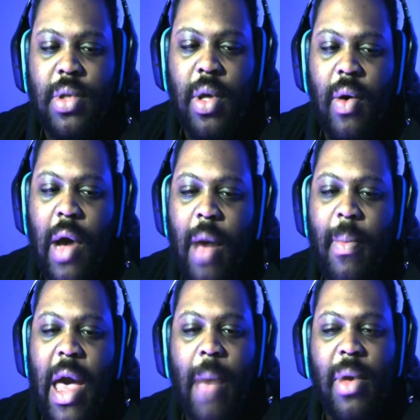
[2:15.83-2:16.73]
So I'm
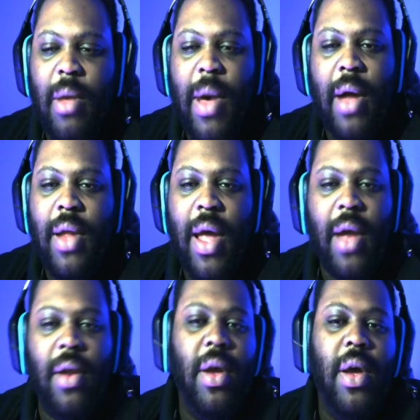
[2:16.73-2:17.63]
happy about
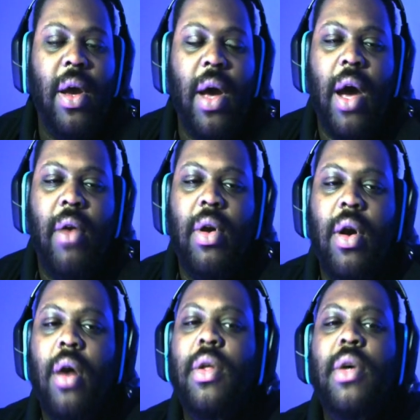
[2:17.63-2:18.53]
that uh,
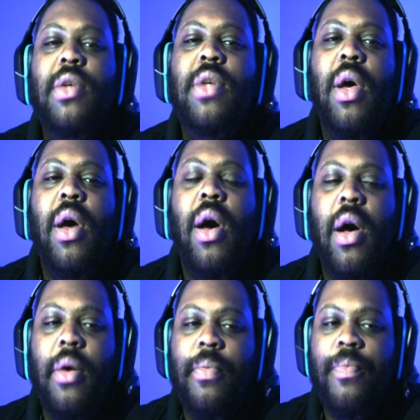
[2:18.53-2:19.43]
regardless.
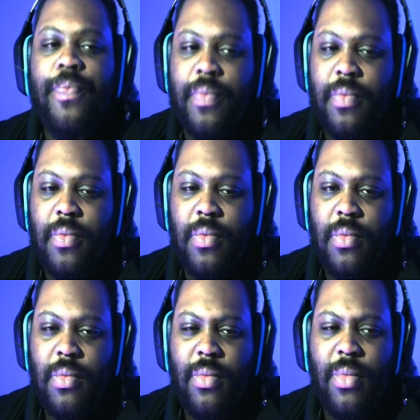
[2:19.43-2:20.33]
Um,
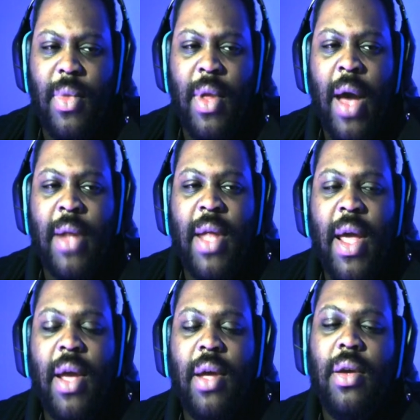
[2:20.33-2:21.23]
I
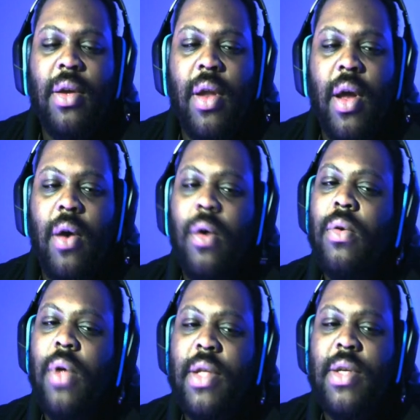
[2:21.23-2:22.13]
think, you
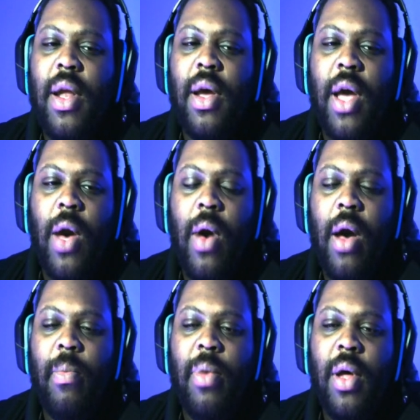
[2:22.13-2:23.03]
know, it's going to go
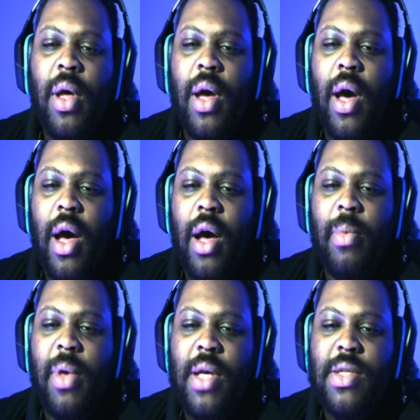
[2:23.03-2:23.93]
up uh,
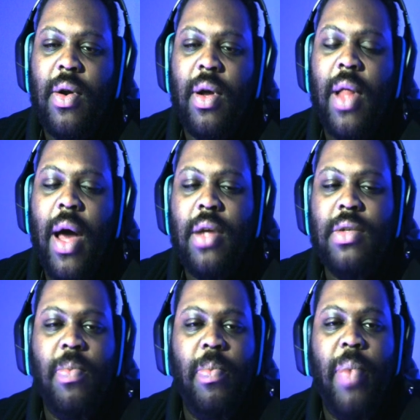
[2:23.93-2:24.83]
because there are a lot
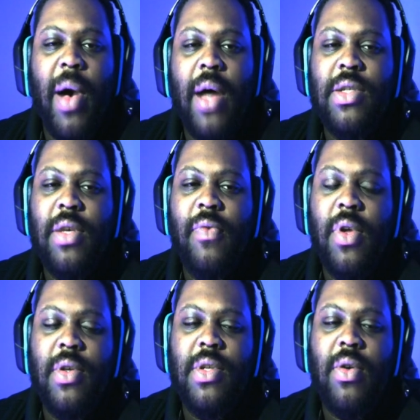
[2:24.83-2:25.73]
of positive
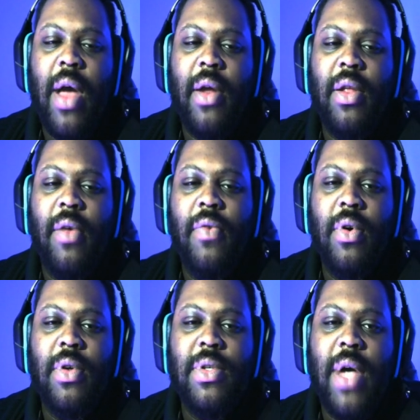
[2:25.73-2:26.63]
news surrounding the
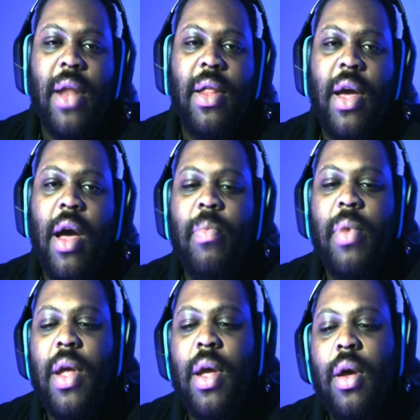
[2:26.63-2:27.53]
fuel side of the
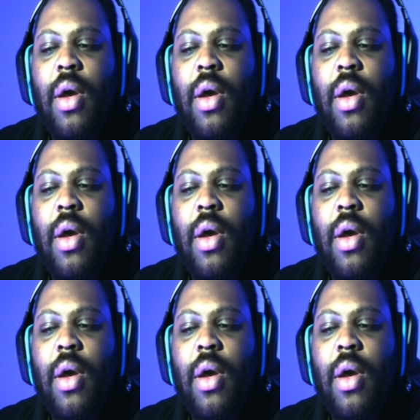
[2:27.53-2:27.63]
company.